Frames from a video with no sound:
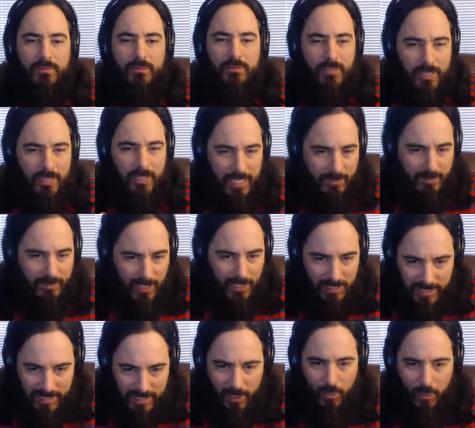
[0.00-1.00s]
gives a
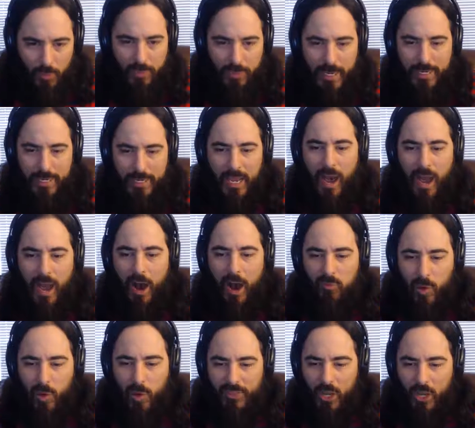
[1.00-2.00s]
little bit of
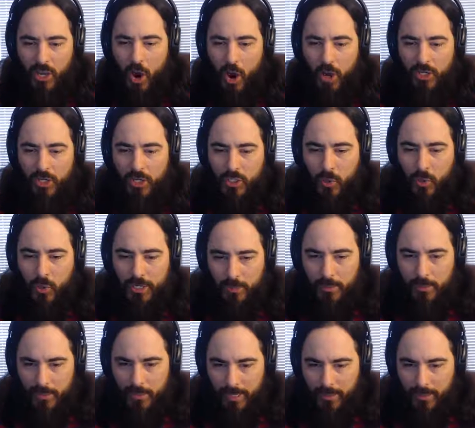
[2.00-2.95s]
what the arc's going to be.